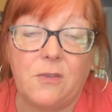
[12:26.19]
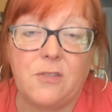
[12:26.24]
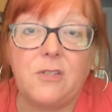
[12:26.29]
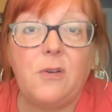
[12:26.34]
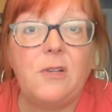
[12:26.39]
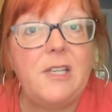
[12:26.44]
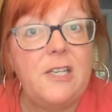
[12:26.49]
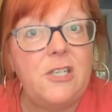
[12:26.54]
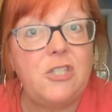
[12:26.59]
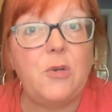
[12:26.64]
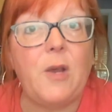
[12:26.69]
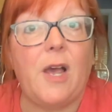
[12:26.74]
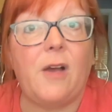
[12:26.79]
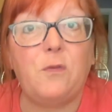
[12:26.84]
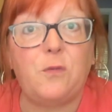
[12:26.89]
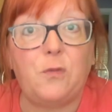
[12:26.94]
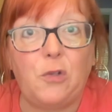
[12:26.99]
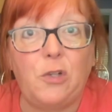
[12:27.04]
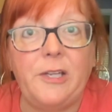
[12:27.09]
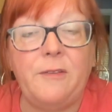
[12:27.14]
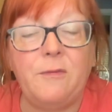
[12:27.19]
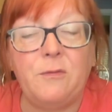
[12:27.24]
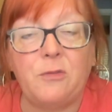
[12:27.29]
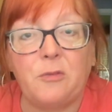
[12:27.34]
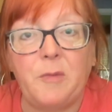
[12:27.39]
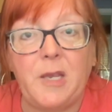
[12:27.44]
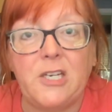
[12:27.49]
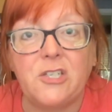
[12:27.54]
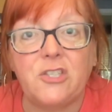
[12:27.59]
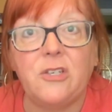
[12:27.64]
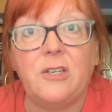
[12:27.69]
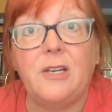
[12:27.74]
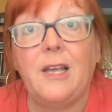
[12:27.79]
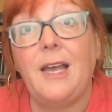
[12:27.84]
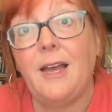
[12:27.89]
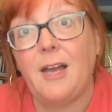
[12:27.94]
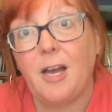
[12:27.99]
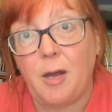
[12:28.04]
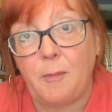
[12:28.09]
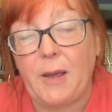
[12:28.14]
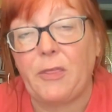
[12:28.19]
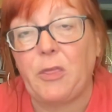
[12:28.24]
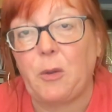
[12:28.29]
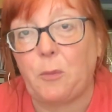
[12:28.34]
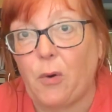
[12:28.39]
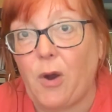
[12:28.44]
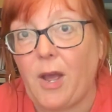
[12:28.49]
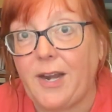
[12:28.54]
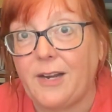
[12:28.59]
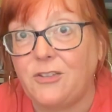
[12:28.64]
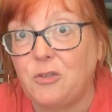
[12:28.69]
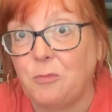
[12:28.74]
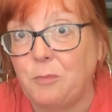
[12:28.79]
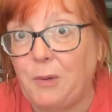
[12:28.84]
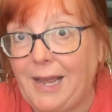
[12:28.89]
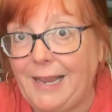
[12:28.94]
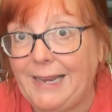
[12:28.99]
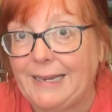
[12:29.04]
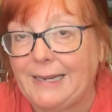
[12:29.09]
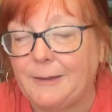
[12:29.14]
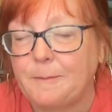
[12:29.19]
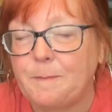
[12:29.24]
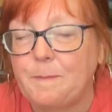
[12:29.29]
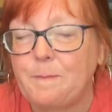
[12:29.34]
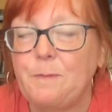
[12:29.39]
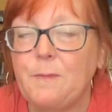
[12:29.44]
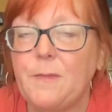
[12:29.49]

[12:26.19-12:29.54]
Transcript: So at least you have full information about the product you're buying.